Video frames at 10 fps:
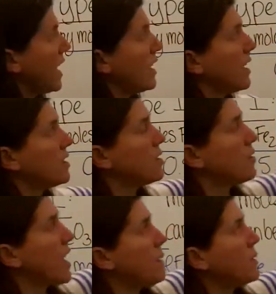And again, to do
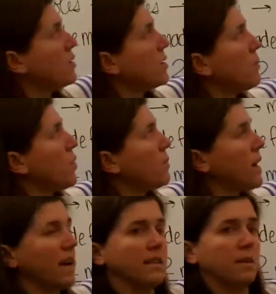that, I'm going to use the molar
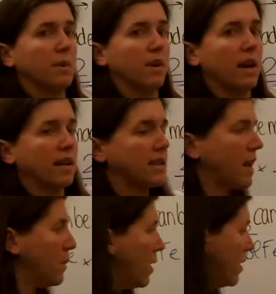mass in the periodic
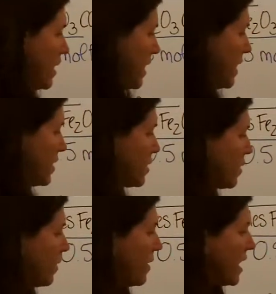table. So
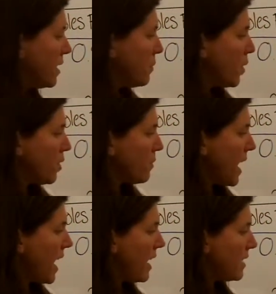to find the molar
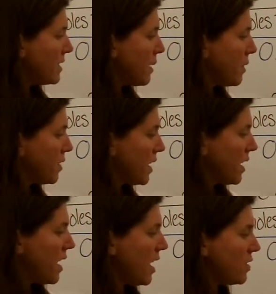mass, I'm going to look
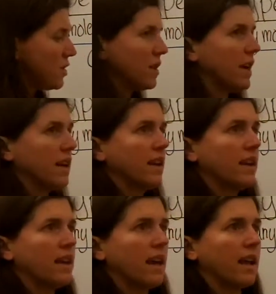at oxygen,
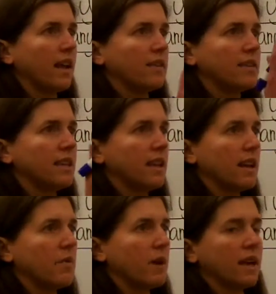and I see that
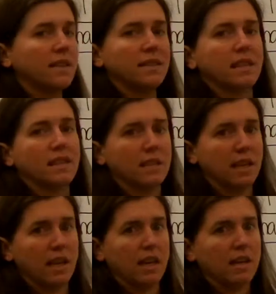it weighs
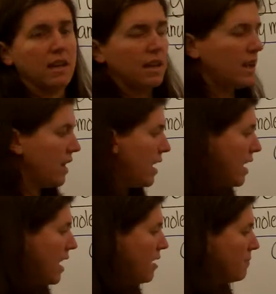16.
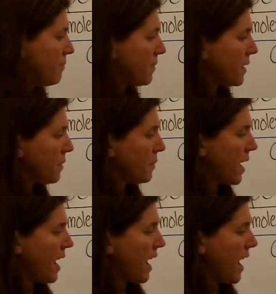But
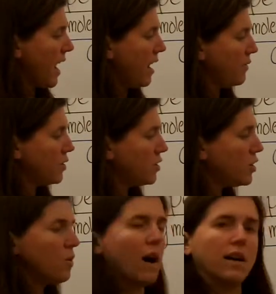I have
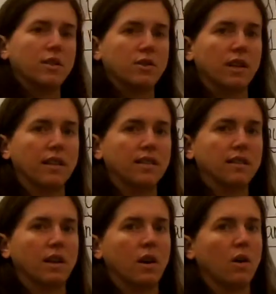2 oxygens,
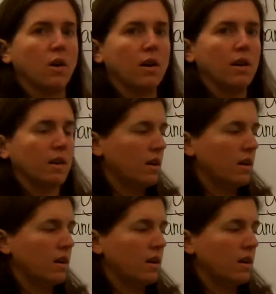so